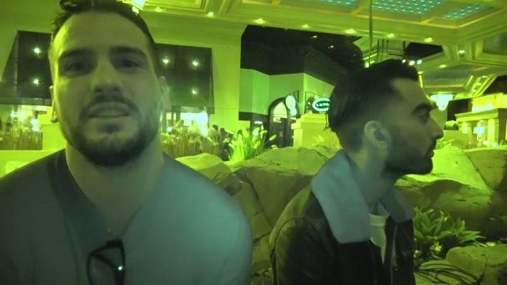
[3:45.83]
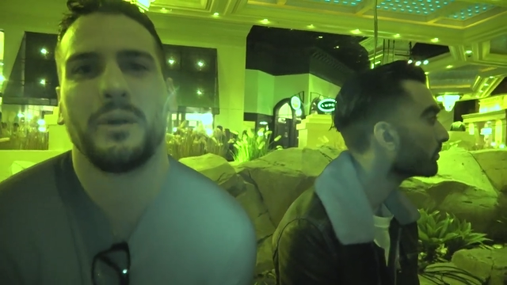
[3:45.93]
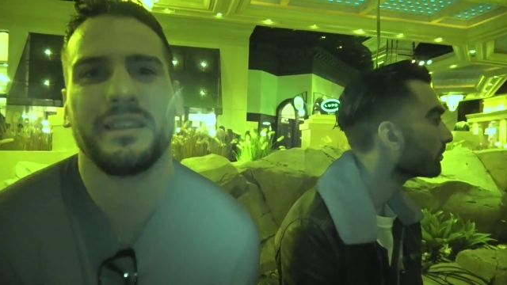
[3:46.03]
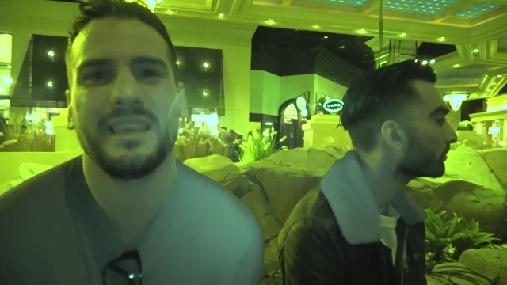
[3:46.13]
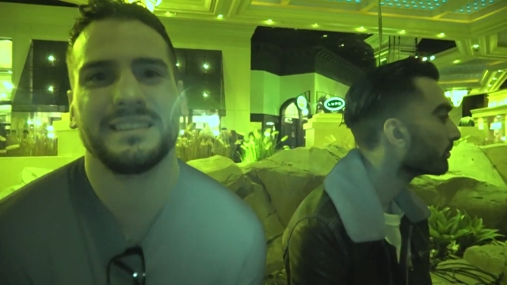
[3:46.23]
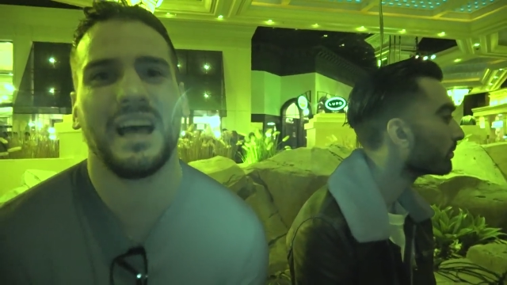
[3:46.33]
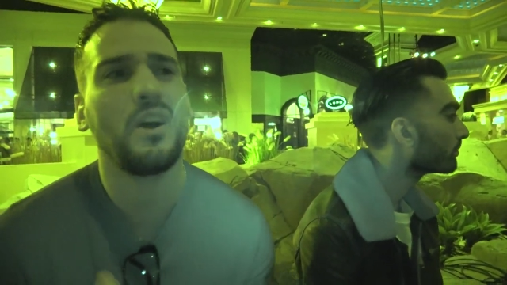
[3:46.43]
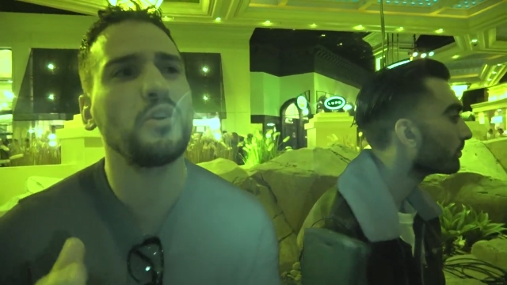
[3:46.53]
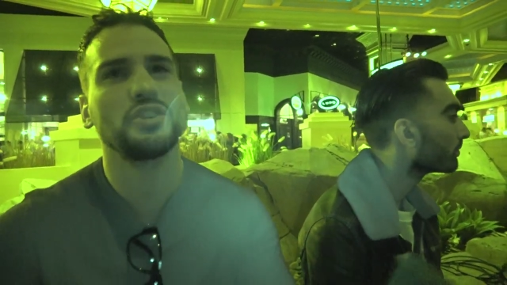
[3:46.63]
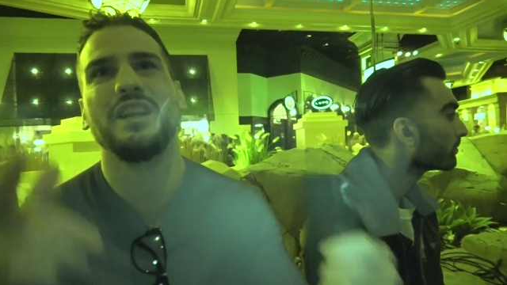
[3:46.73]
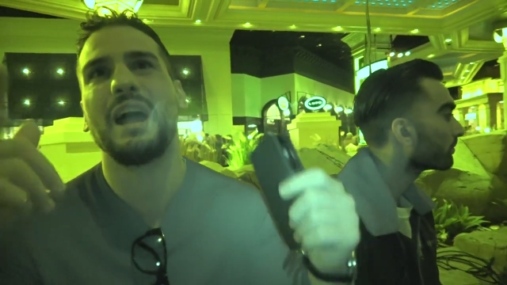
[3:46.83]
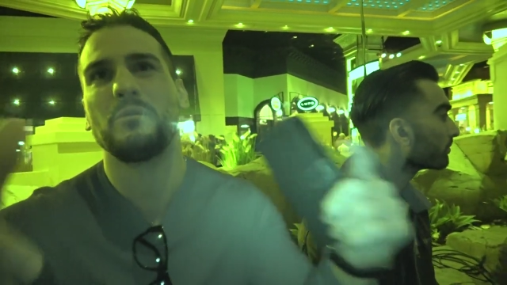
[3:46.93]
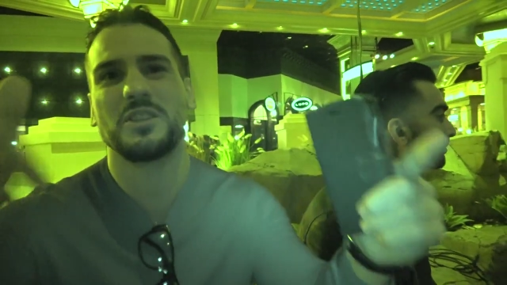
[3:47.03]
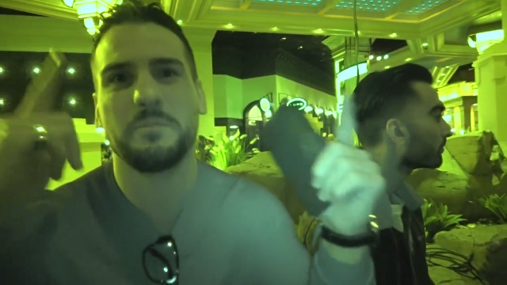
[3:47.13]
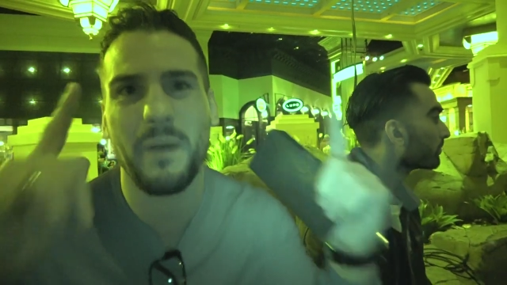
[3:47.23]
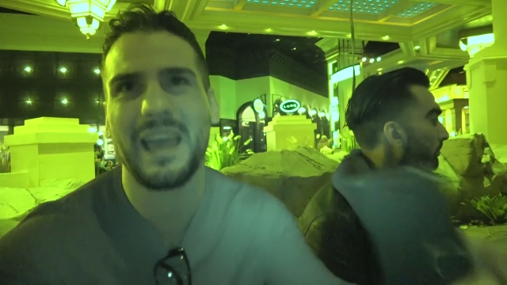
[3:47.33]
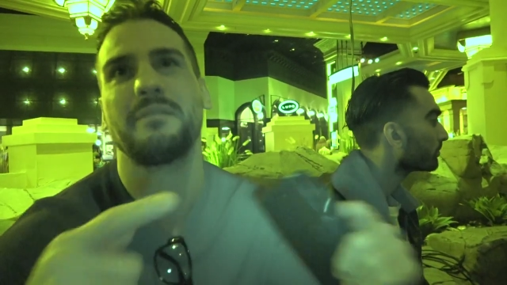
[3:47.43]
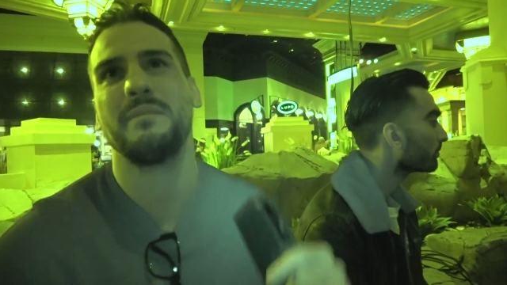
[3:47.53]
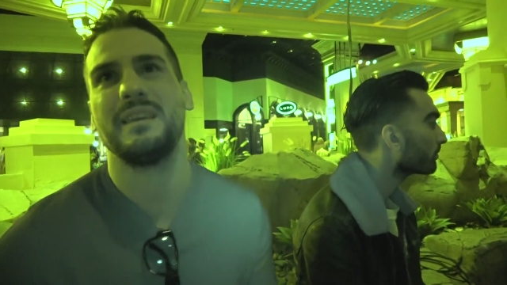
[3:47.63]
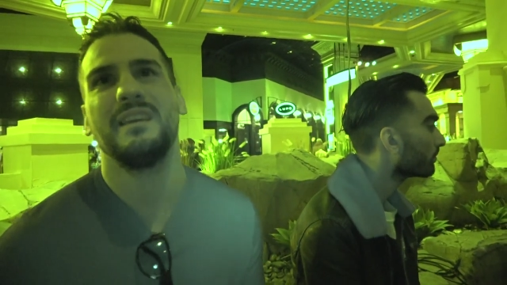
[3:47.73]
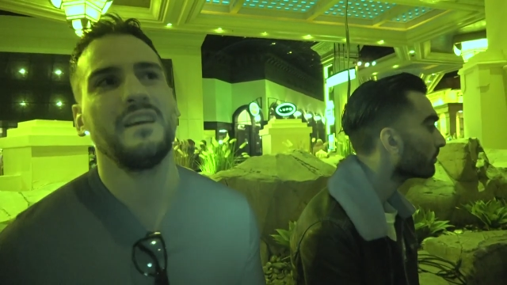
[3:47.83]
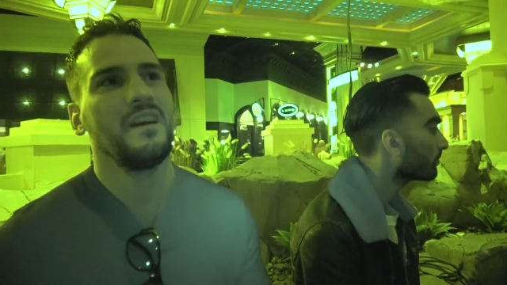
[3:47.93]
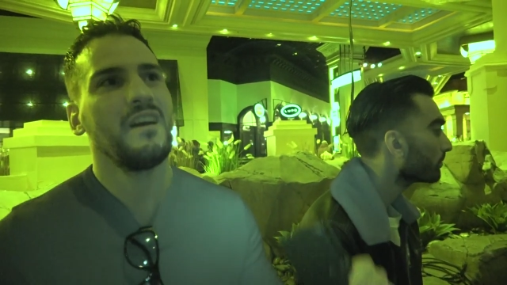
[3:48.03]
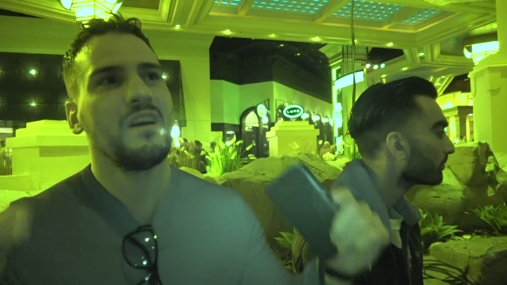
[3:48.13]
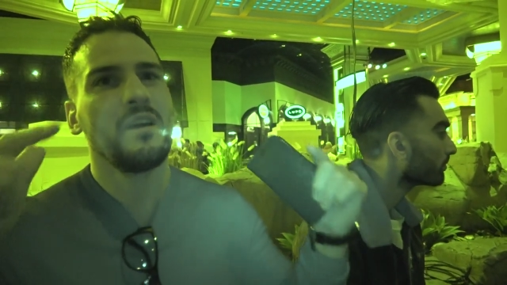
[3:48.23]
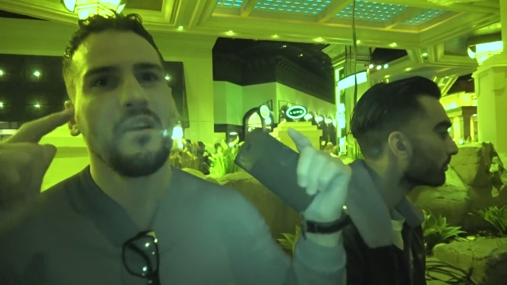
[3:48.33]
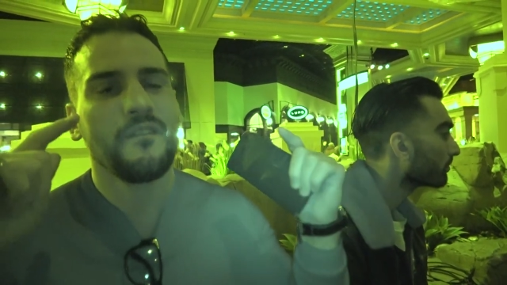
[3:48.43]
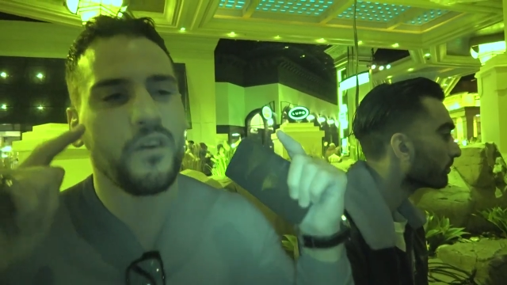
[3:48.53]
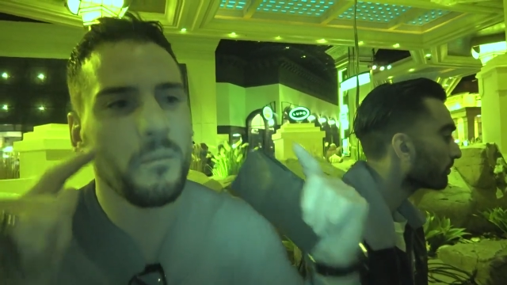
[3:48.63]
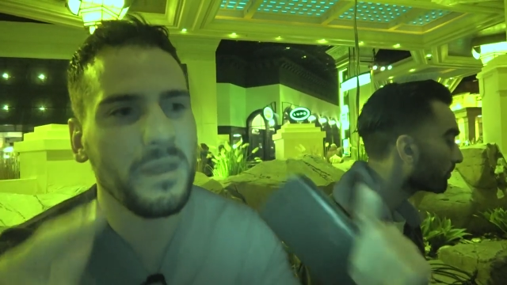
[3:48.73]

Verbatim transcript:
Speaker 1: the right things. How could you not respect me for